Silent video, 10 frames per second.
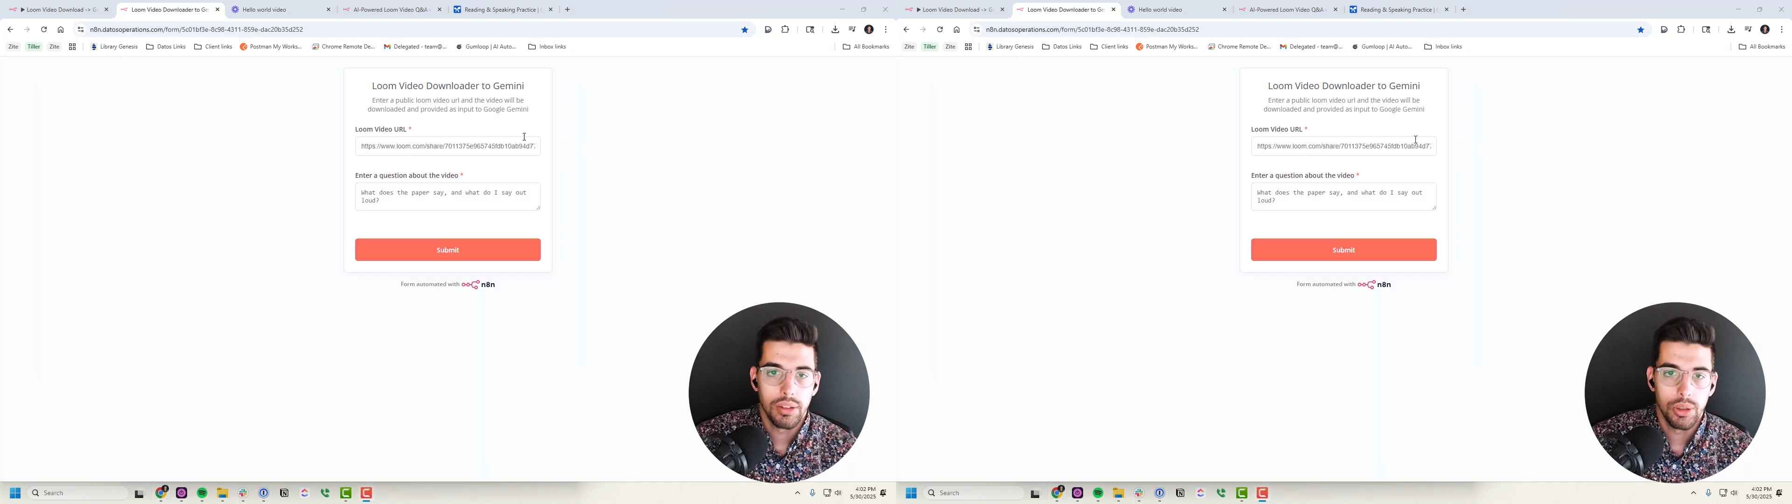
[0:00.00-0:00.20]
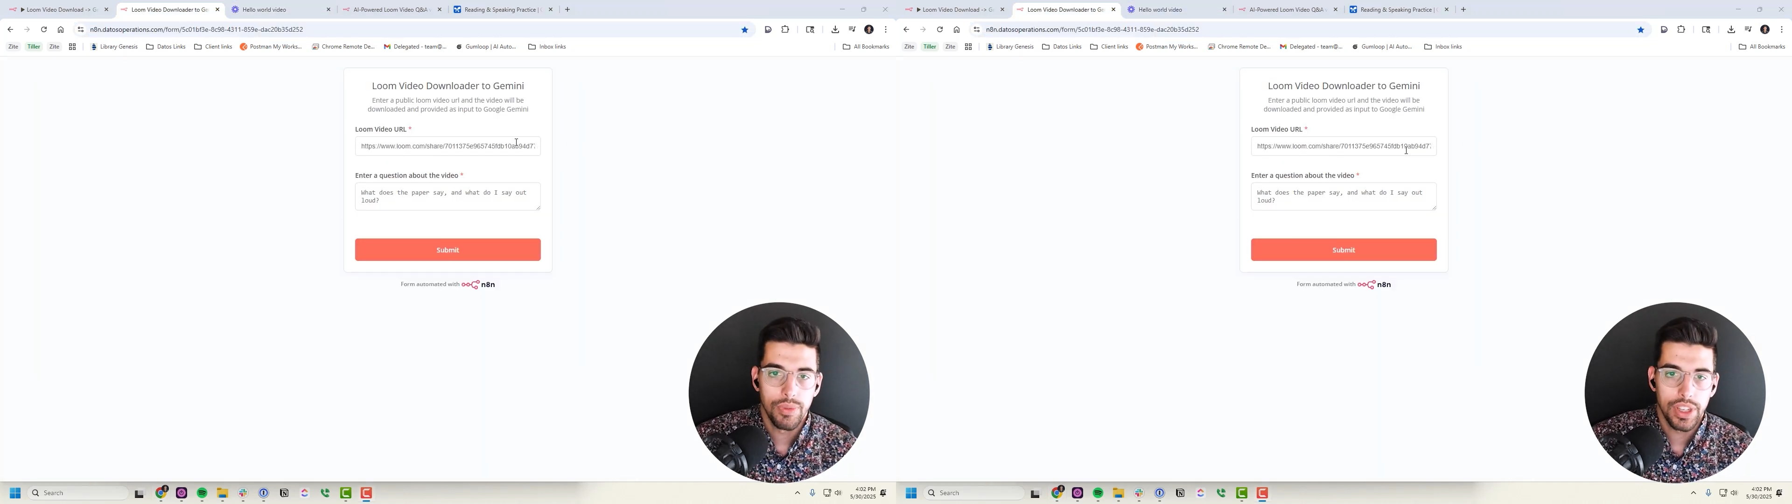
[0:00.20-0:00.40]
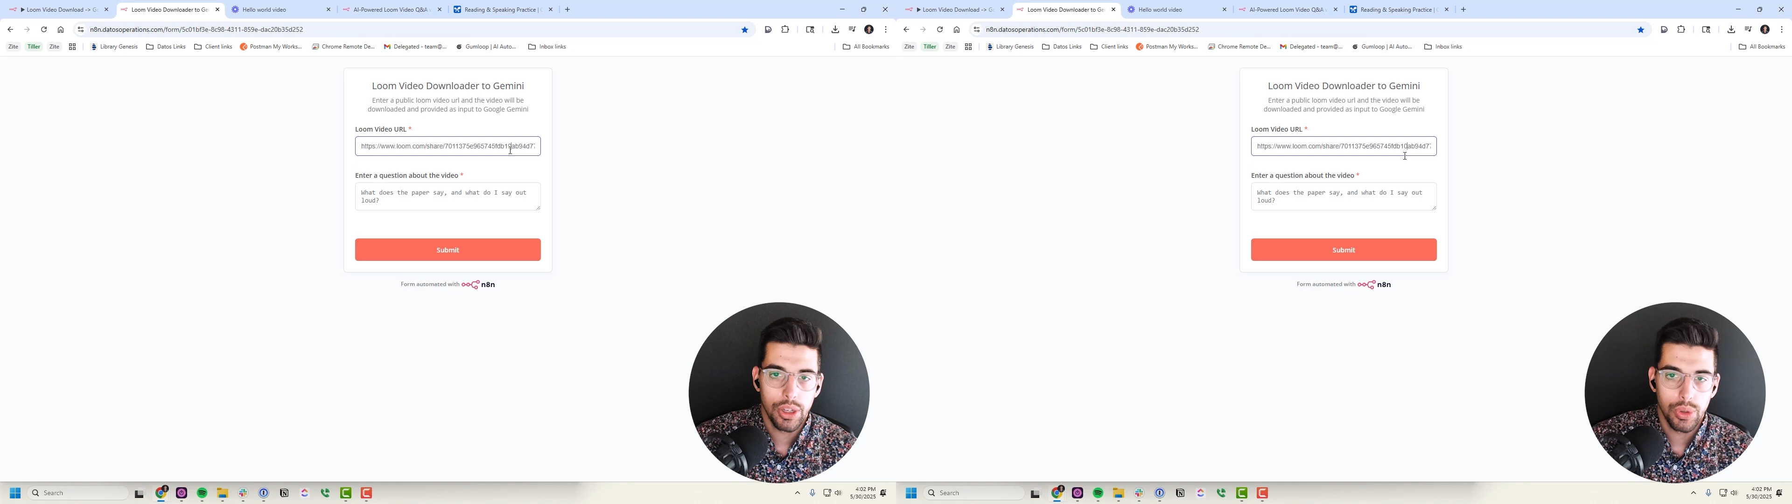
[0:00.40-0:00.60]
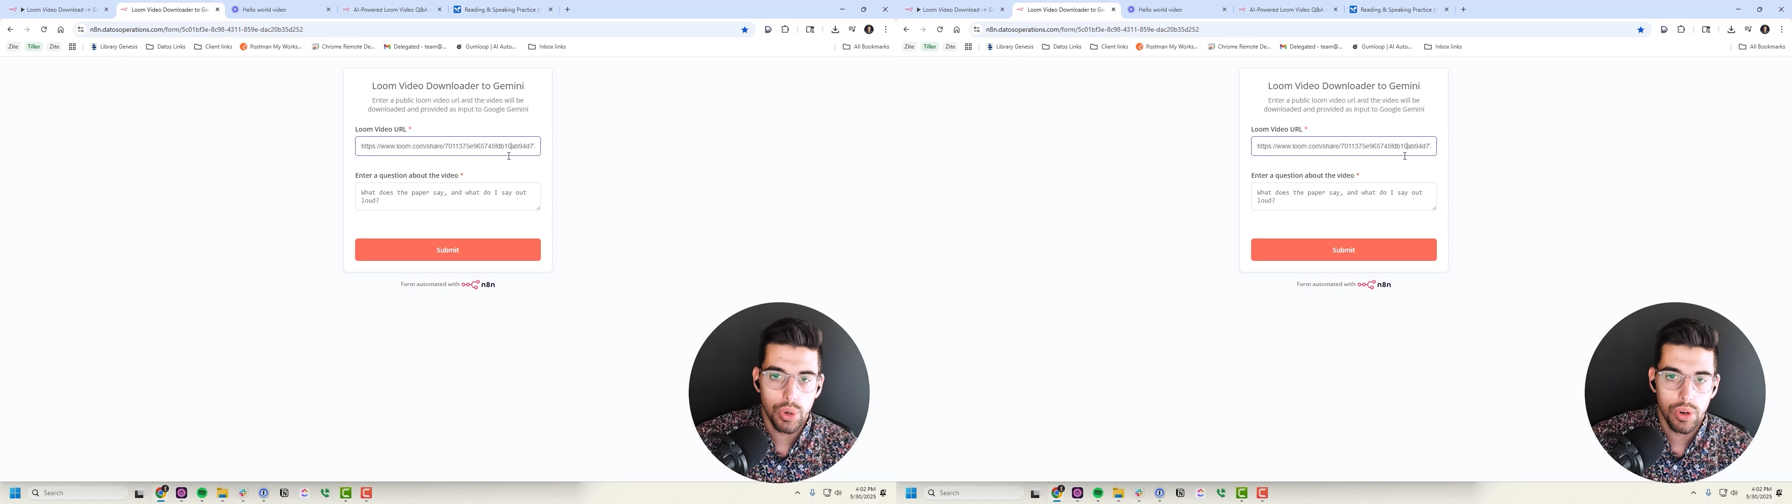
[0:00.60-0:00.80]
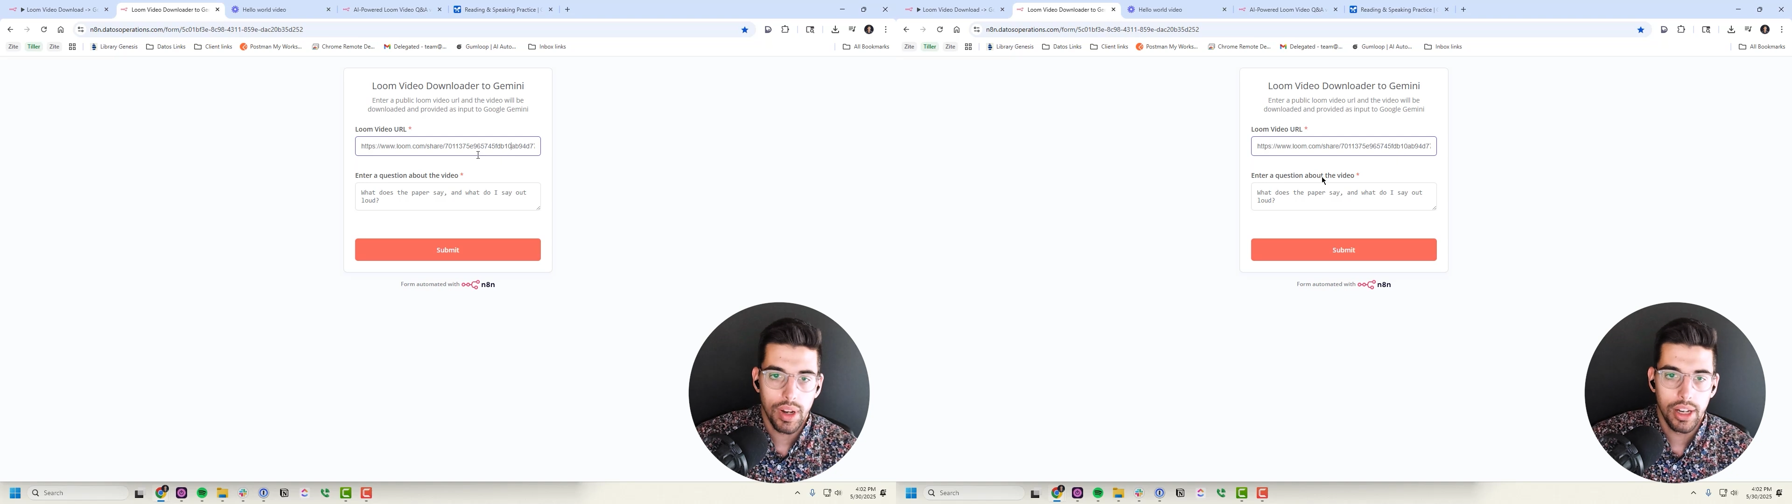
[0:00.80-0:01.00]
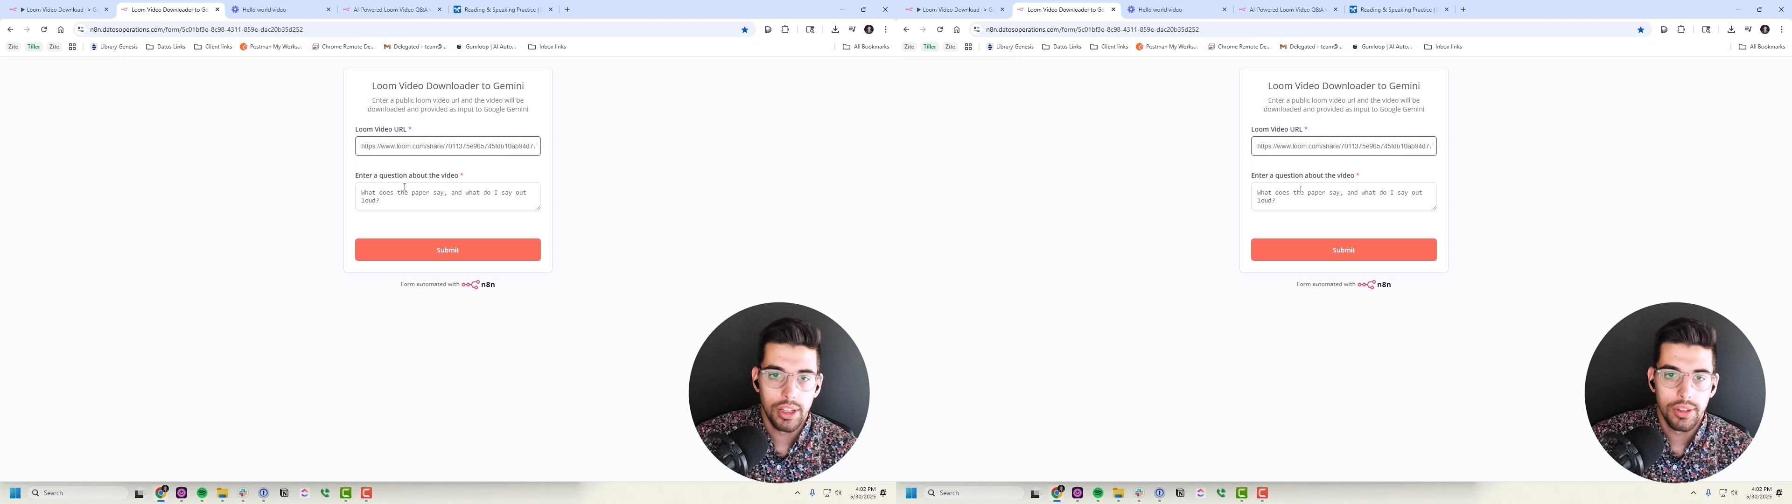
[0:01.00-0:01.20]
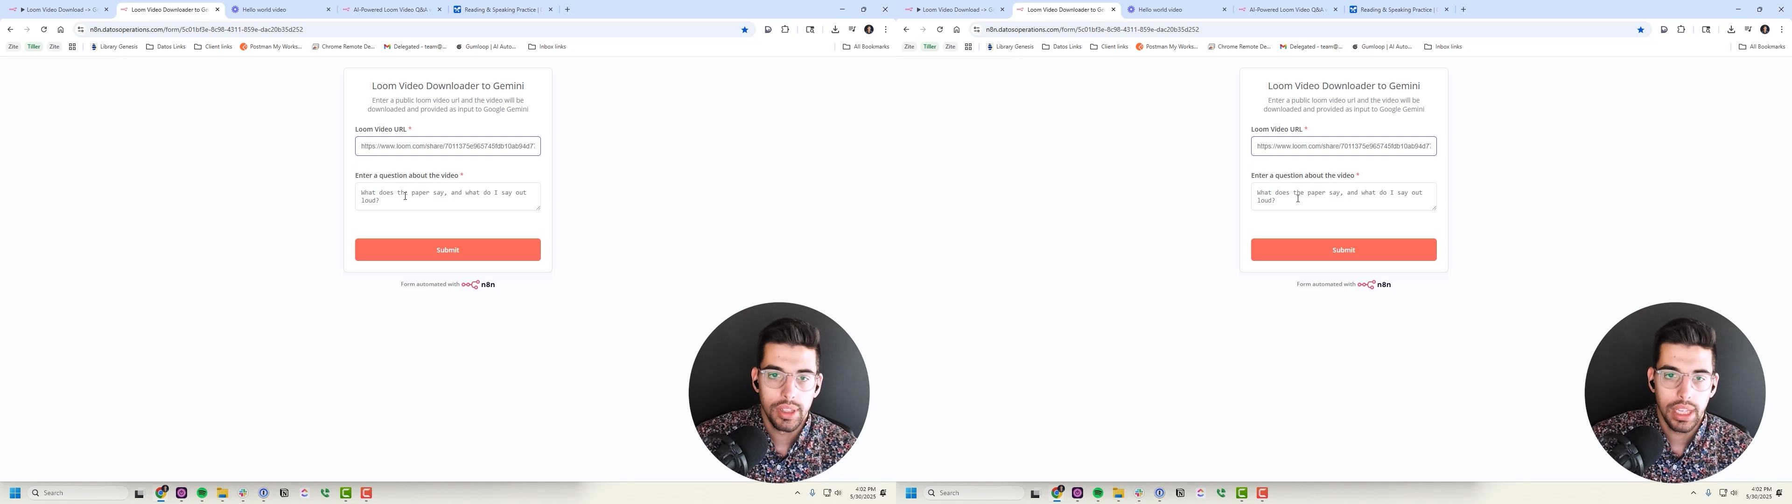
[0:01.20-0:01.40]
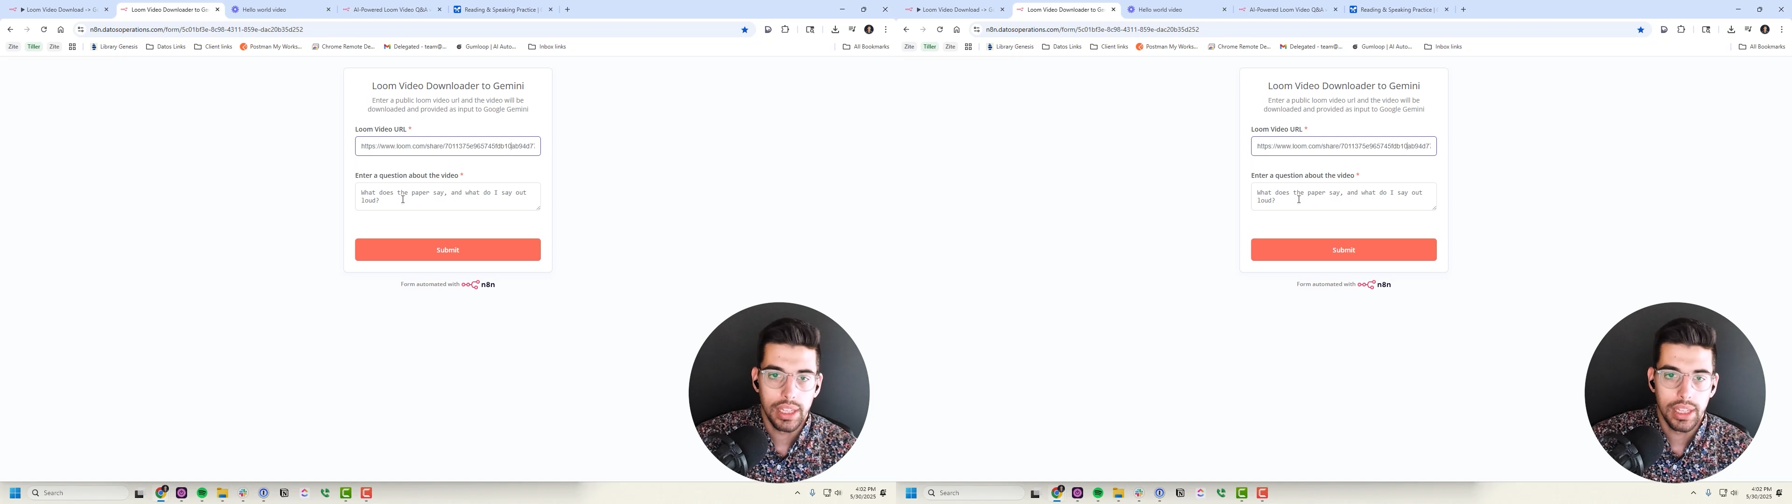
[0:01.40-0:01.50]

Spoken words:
Loom video URL,